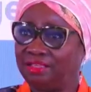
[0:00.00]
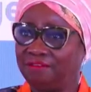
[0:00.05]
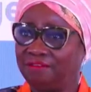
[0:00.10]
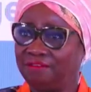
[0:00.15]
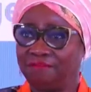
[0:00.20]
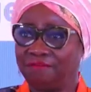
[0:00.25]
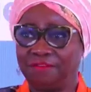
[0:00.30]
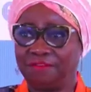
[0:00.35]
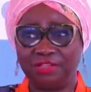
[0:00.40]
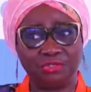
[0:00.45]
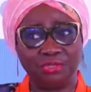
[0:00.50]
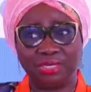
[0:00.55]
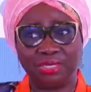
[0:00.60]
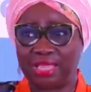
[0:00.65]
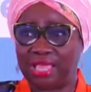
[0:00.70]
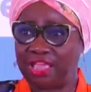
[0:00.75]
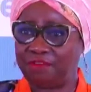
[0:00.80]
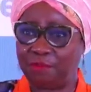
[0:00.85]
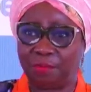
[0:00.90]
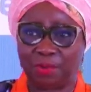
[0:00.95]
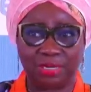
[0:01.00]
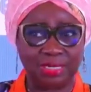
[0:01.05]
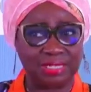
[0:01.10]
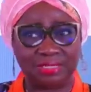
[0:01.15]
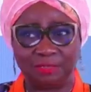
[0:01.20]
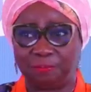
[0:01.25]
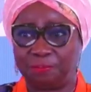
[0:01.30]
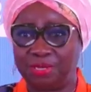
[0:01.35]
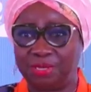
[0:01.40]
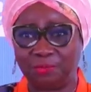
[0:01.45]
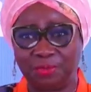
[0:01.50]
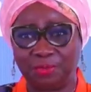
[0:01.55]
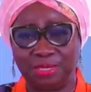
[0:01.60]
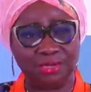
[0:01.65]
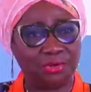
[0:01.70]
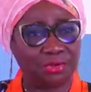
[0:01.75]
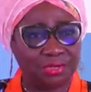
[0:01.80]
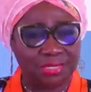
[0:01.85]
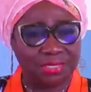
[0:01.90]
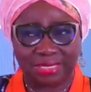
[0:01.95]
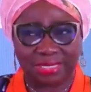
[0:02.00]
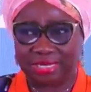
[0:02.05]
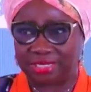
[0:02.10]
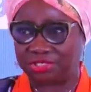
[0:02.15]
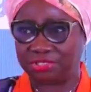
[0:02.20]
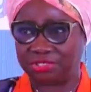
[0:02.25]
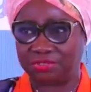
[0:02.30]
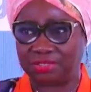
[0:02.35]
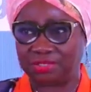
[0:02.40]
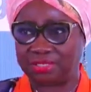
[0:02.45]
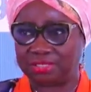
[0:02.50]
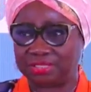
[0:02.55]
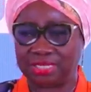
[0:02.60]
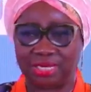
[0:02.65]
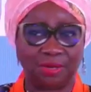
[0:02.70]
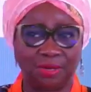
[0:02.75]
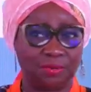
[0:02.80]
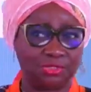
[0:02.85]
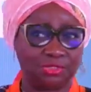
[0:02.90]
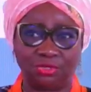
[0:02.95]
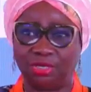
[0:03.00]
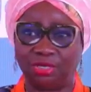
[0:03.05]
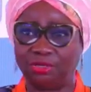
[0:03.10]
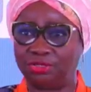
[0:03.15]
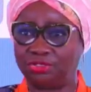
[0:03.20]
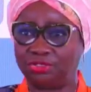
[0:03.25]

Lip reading: virtually everybody in the plane were not Nigerians. And I was talking to